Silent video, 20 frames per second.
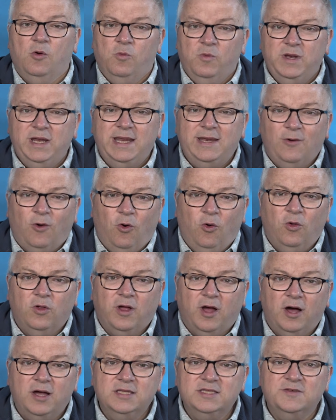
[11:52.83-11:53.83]
We need all
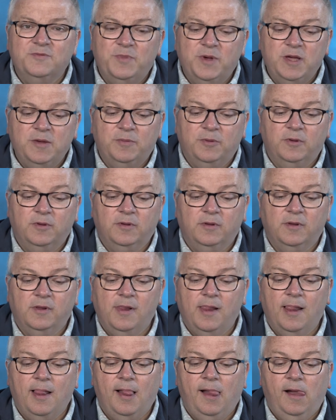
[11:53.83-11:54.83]
kinds of people.
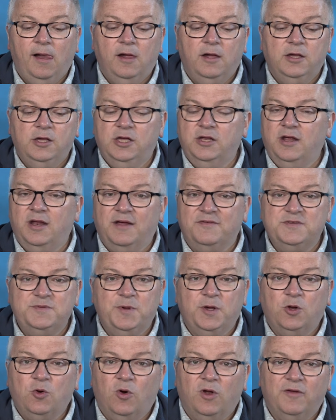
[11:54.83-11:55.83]
You don't have to
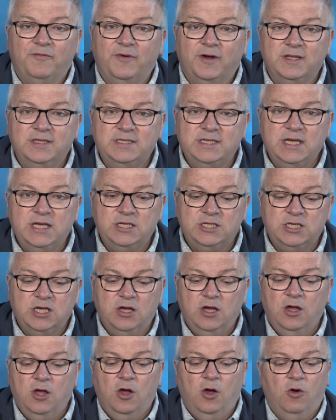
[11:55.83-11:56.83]
be a qualified
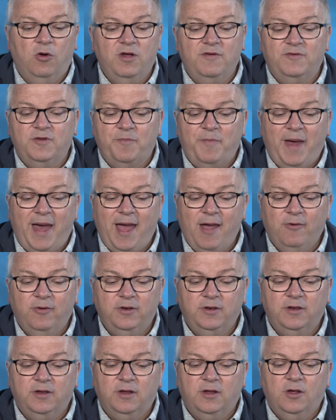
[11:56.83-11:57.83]
teacher or even a
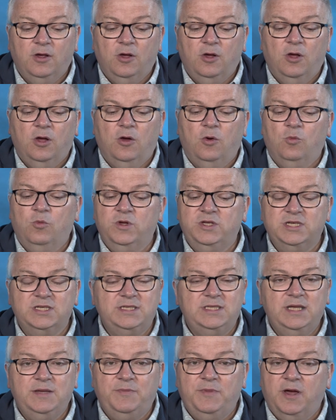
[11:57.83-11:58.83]
parent. We
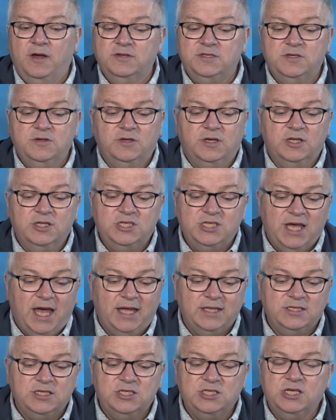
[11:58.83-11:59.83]
just need those who can
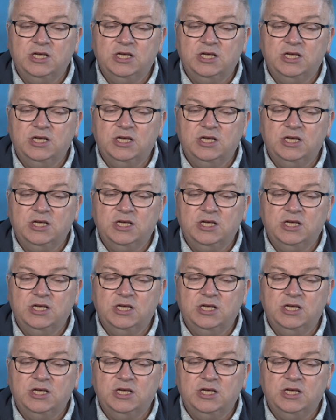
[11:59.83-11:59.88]
chat to